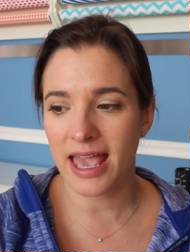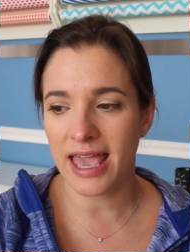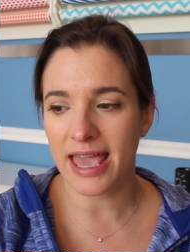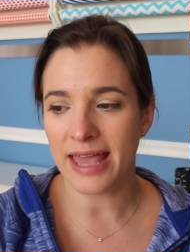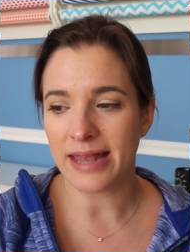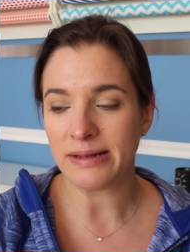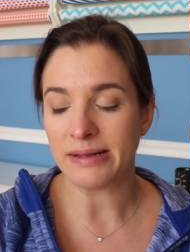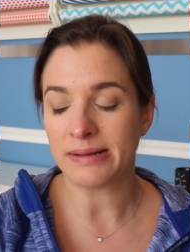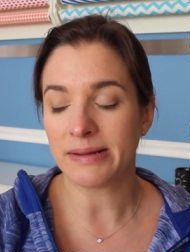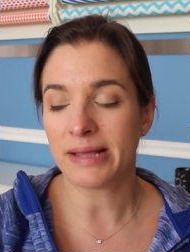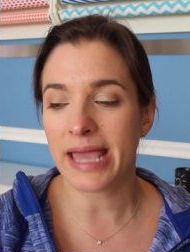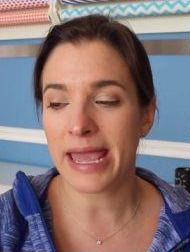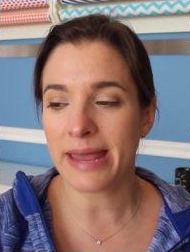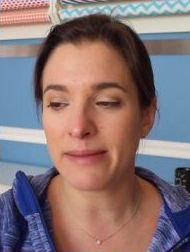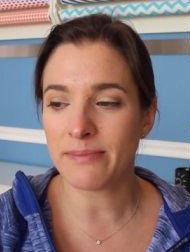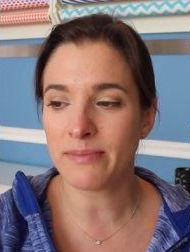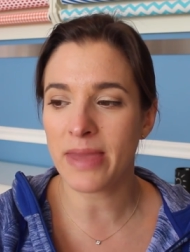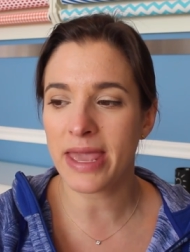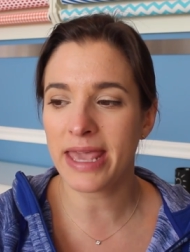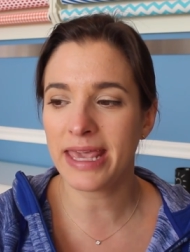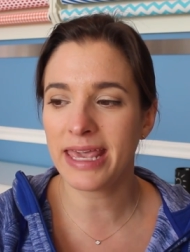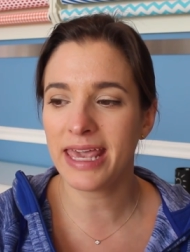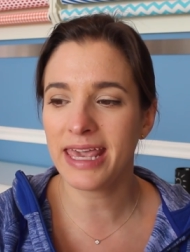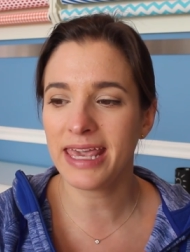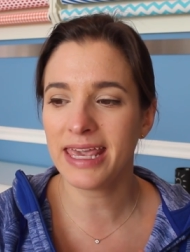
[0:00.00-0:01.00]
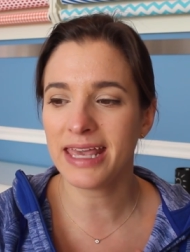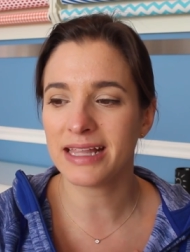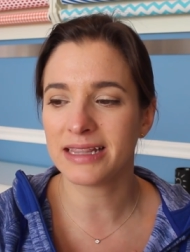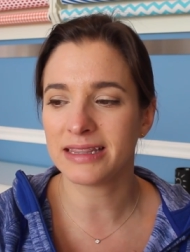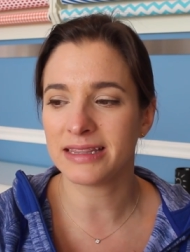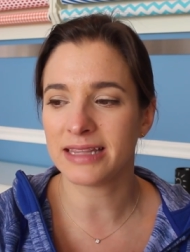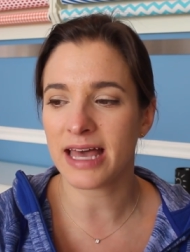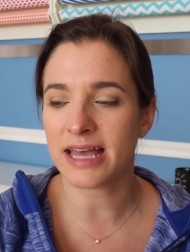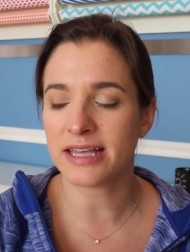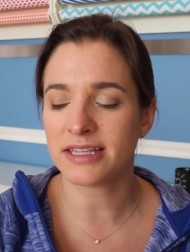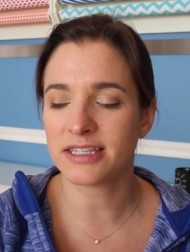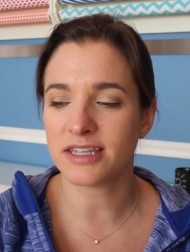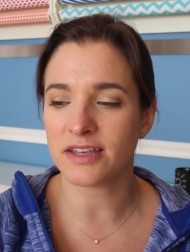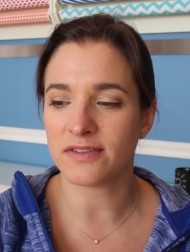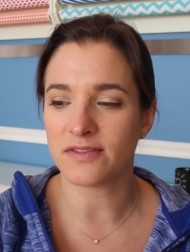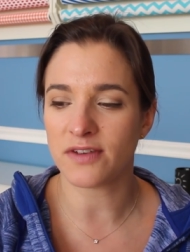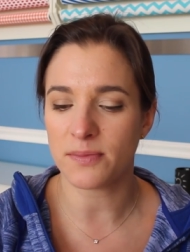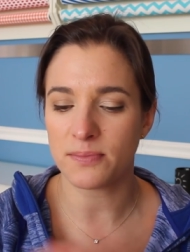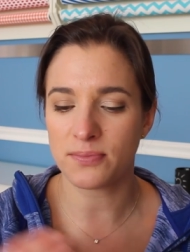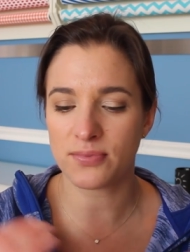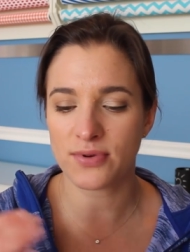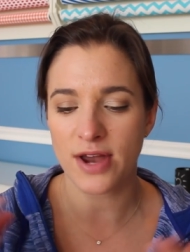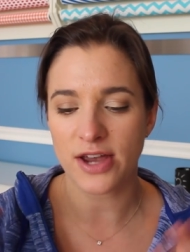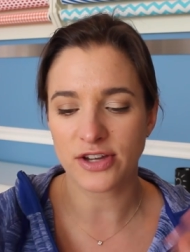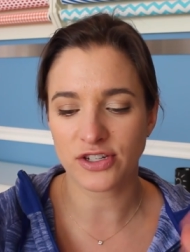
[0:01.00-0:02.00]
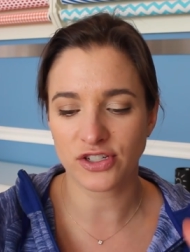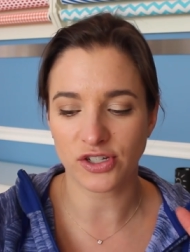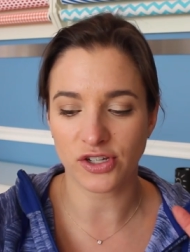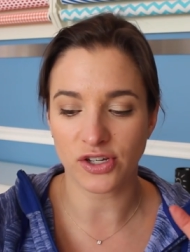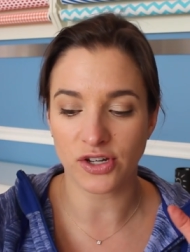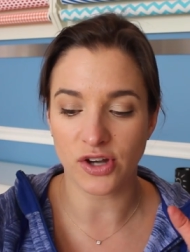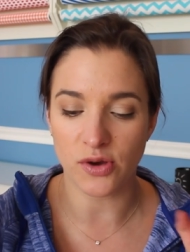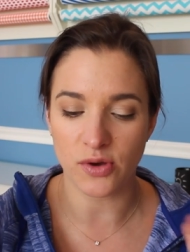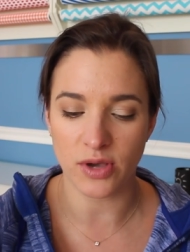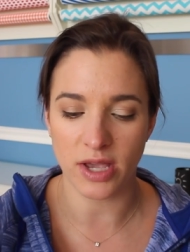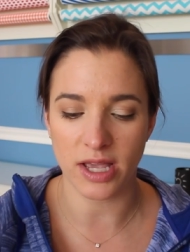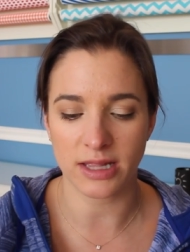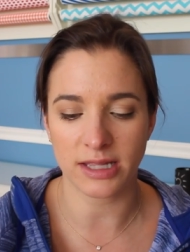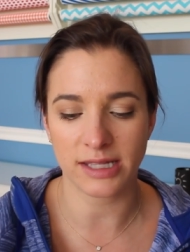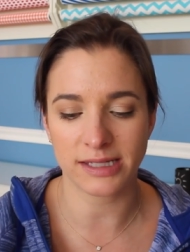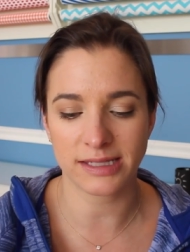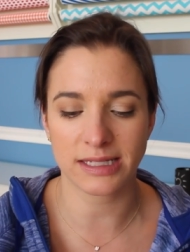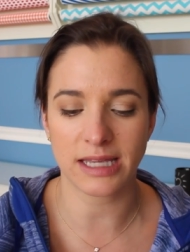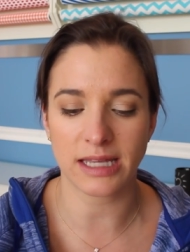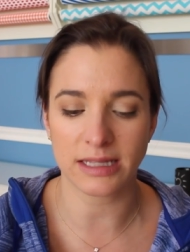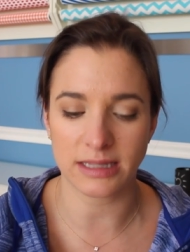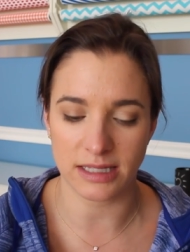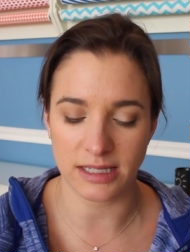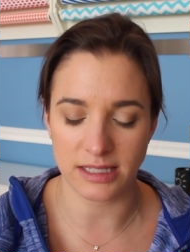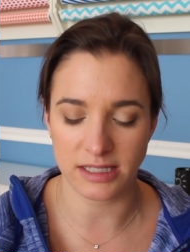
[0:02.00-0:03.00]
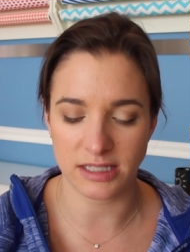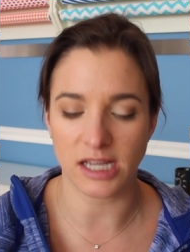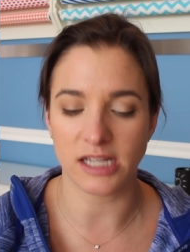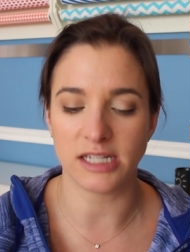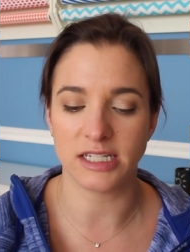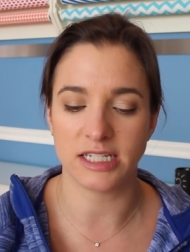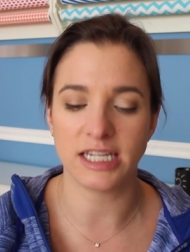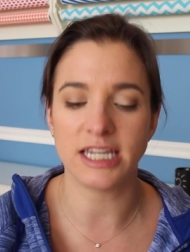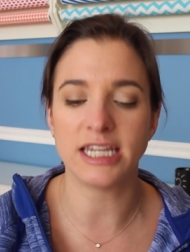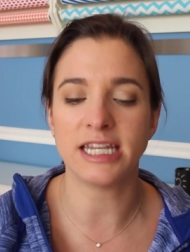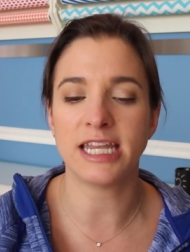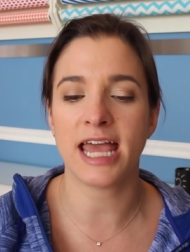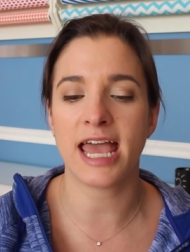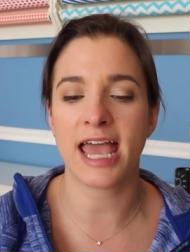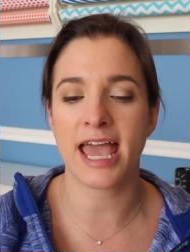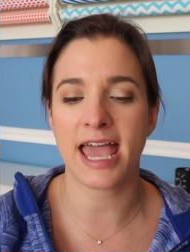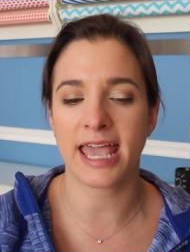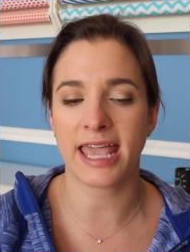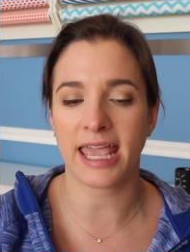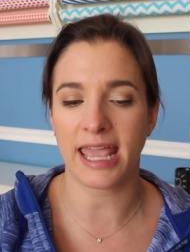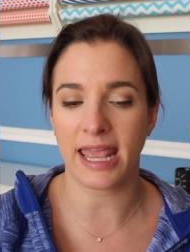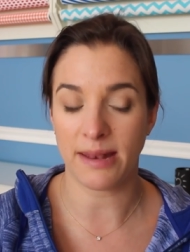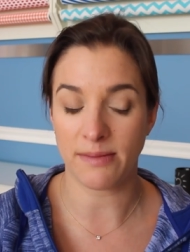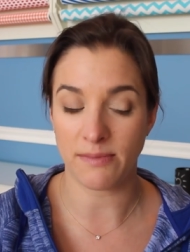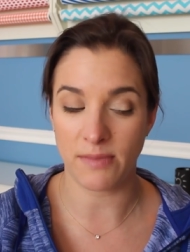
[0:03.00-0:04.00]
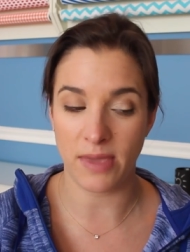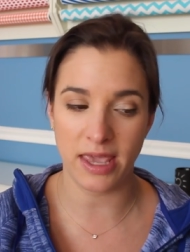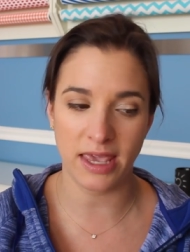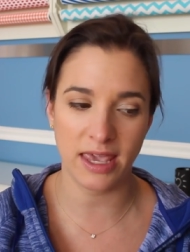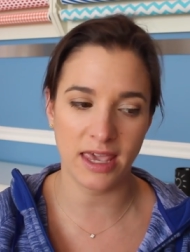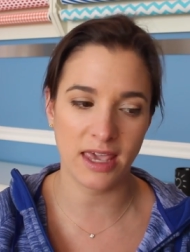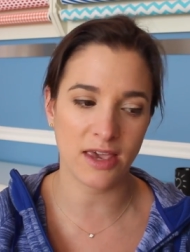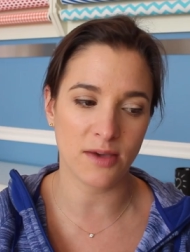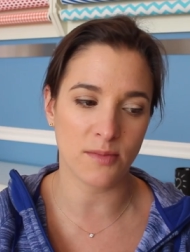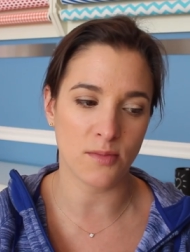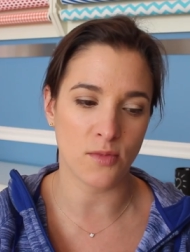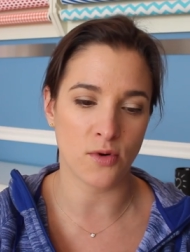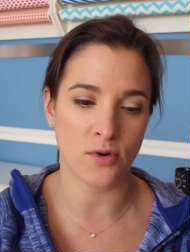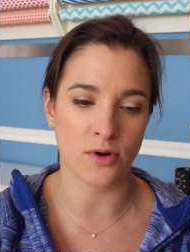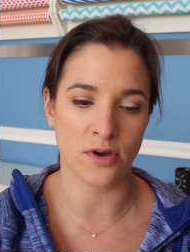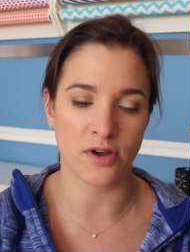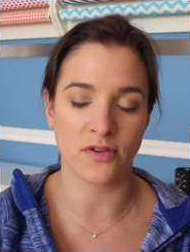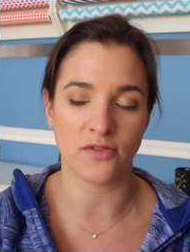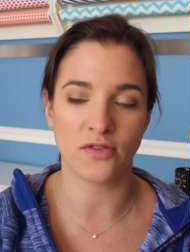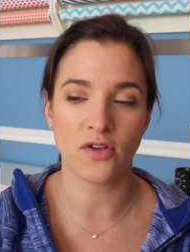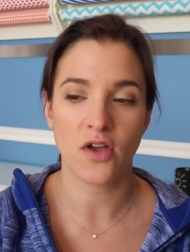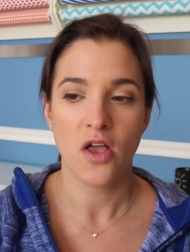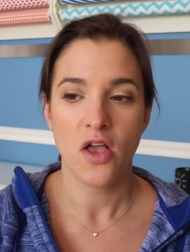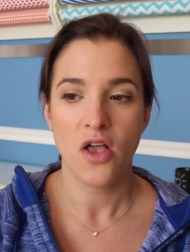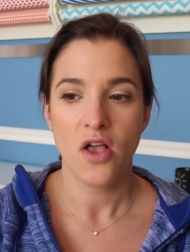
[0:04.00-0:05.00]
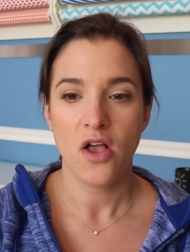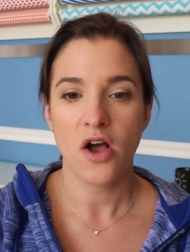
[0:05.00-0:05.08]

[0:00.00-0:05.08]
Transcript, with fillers: and and making it less of a pressured okay let's get this done today and making it more of